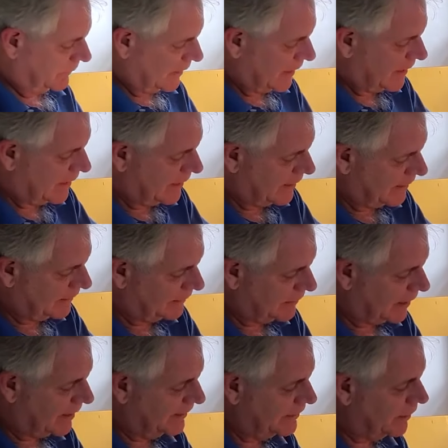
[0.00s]
And
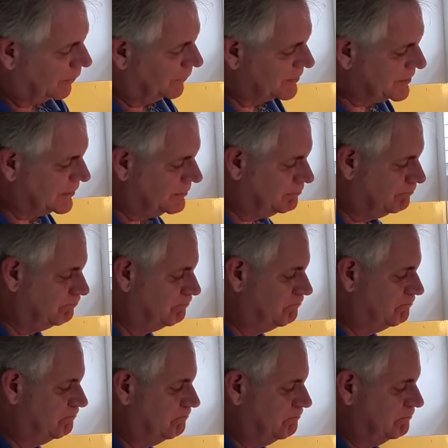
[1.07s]
I know
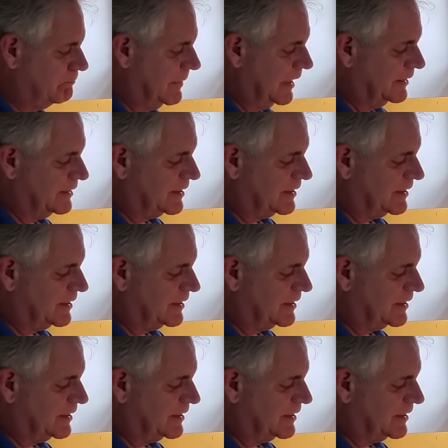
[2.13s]
it